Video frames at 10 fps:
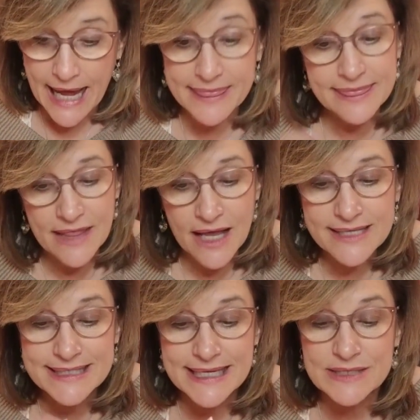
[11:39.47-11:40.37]

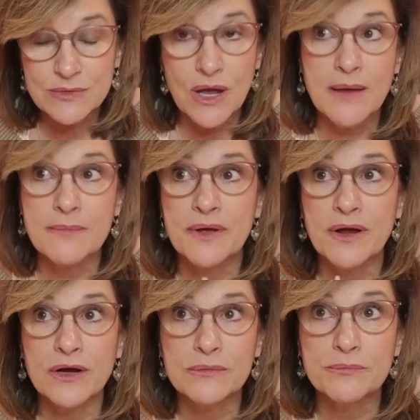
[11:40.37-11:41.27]
Next is
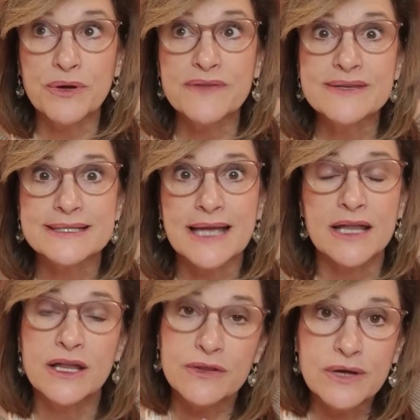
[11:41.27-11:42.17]

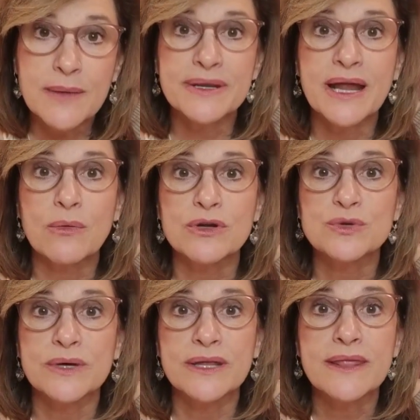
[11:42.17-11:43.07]
another company I worked
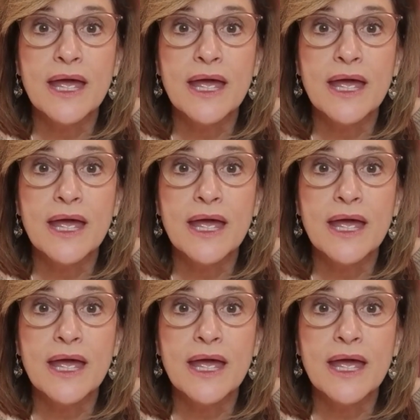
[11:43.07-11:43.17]
with